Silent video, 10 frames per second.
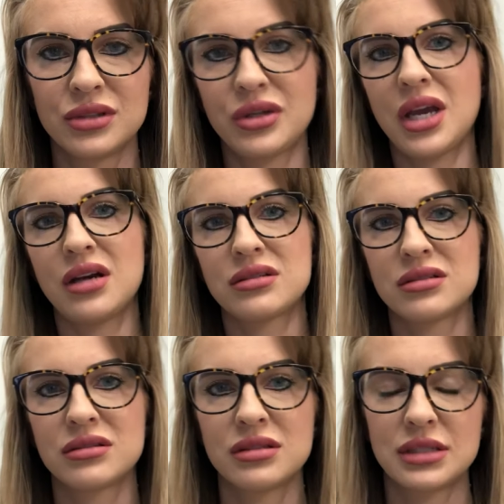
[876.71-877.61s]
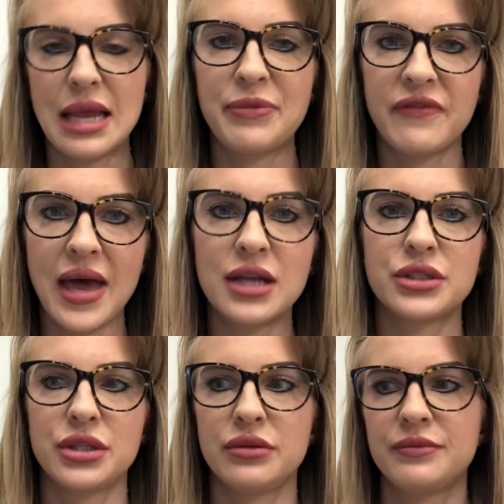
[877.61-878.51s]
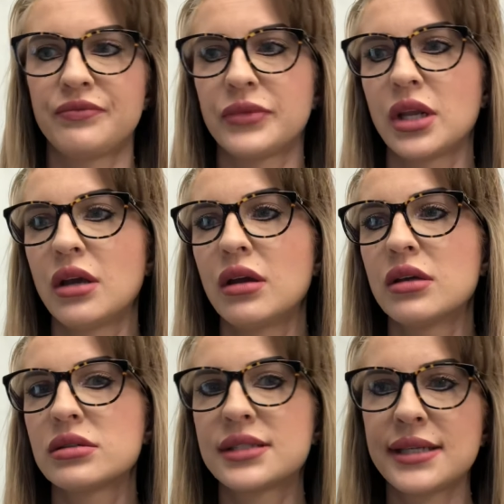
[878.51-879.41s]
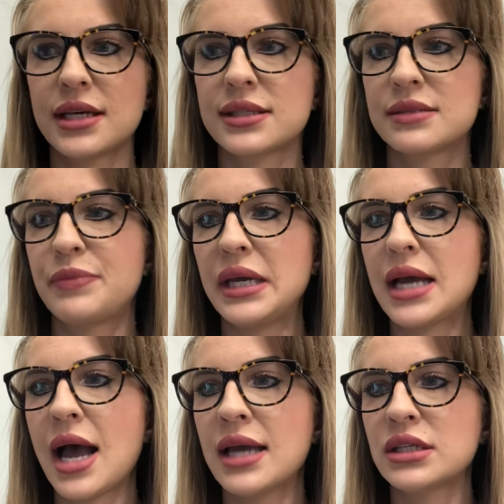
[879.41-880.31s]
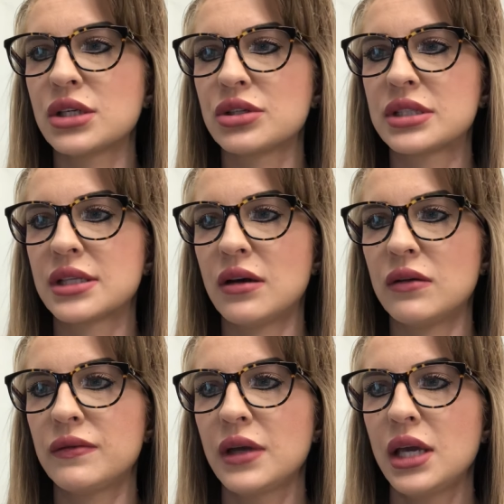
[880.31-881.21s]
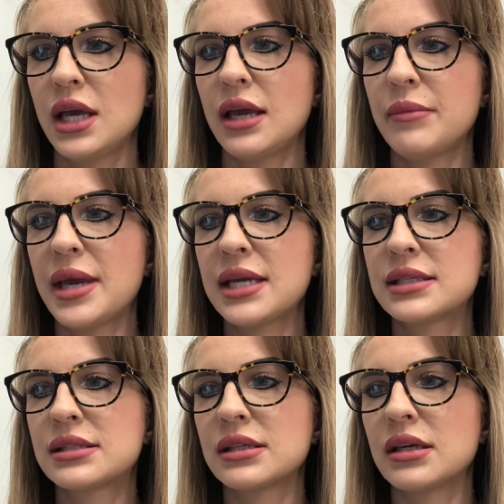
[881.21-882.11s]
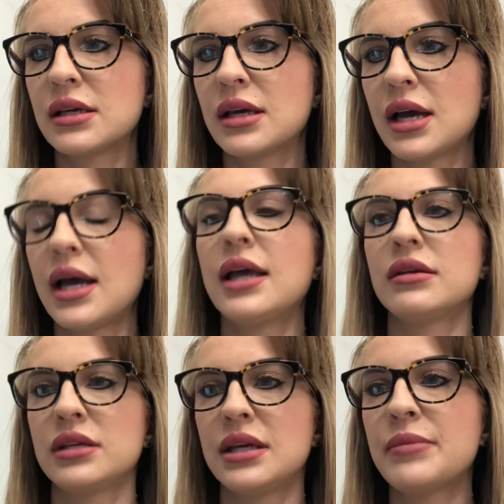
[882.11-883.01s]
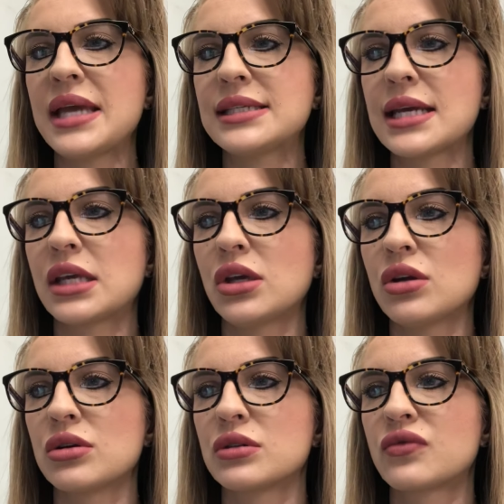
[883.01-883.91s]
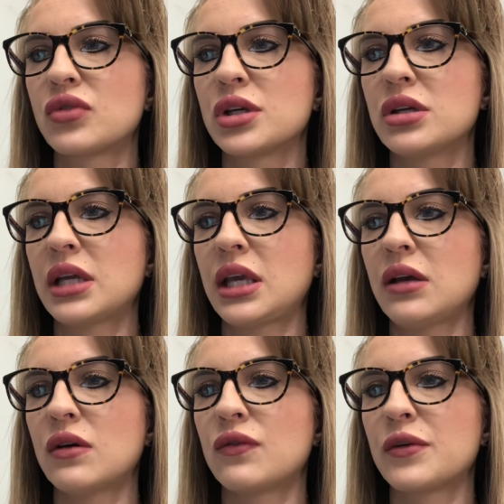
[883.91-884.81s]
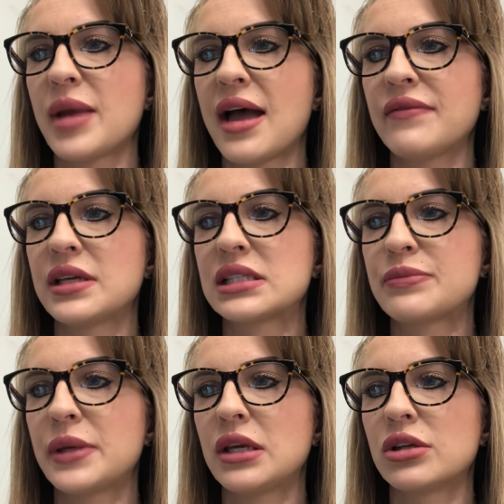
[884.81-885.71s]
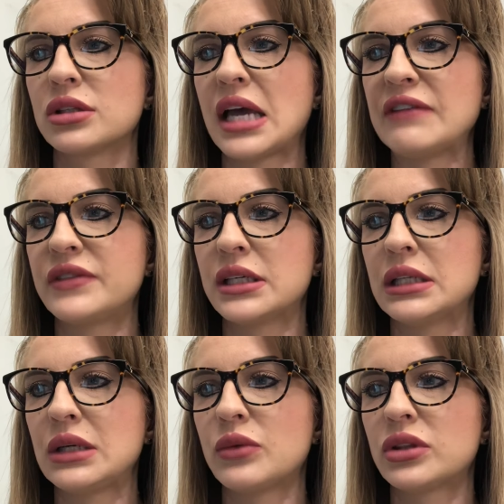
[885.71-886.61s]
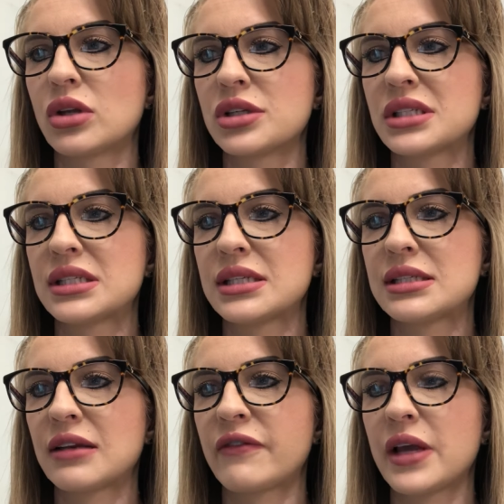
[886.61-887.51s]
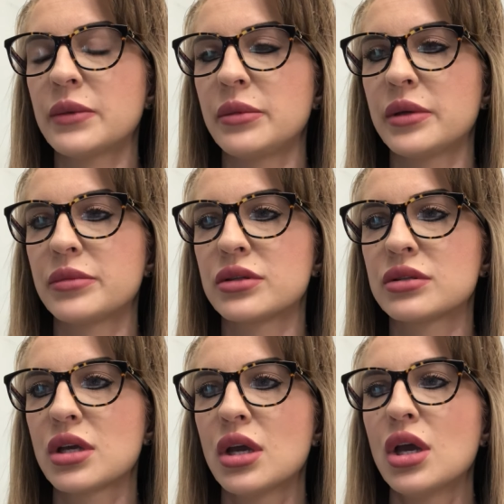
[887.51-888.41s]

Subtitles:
cares, type of attitude. 6, be kind to yourself. It may take years for you to heal from having spent your life dealing with narcissistic family members.